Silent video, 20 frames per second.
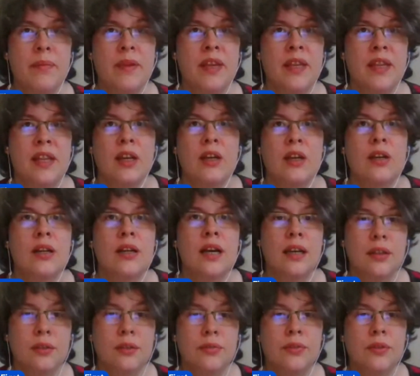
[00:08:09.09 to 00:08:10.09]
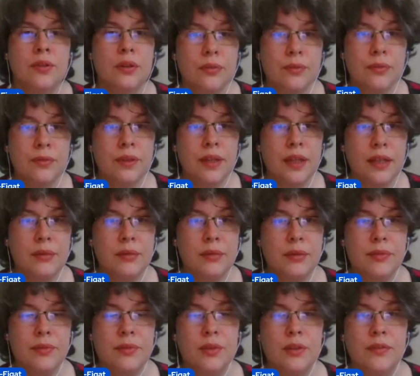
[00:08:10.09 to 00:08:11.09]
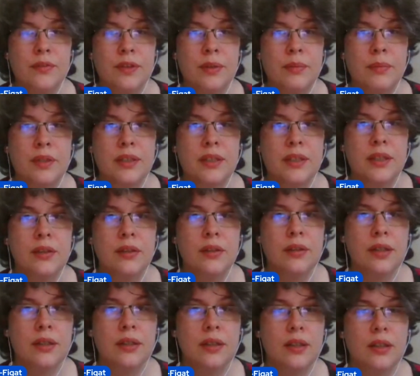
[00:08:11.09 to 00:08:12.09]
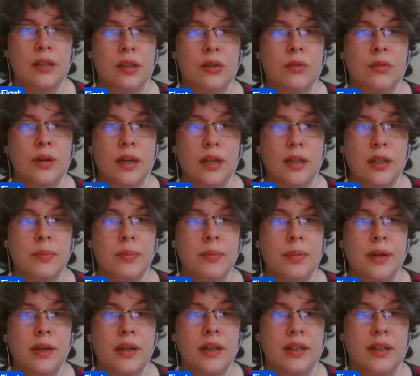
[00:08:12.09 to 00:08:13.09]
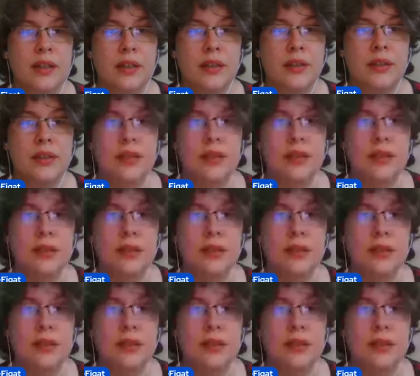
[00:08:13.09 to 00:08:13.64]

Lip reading: in a kind of conflict with Northern Macedonia, then who are the partners?